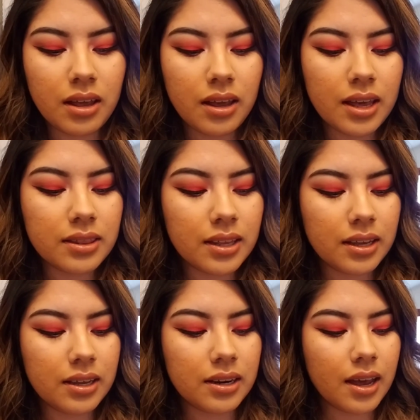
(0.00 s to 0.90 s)
And
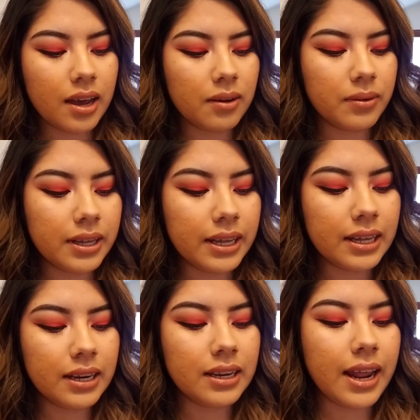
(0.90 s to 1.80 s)
then I went
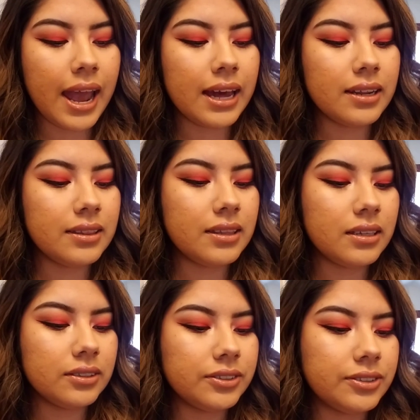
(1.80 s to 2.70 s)
ahead and added
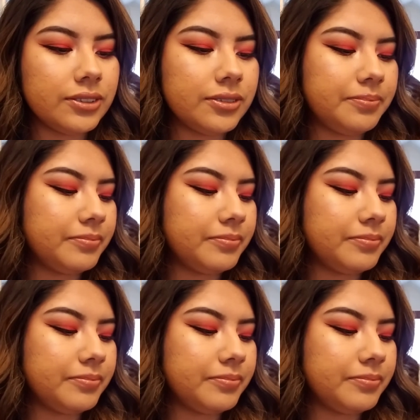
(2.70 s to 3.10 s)
this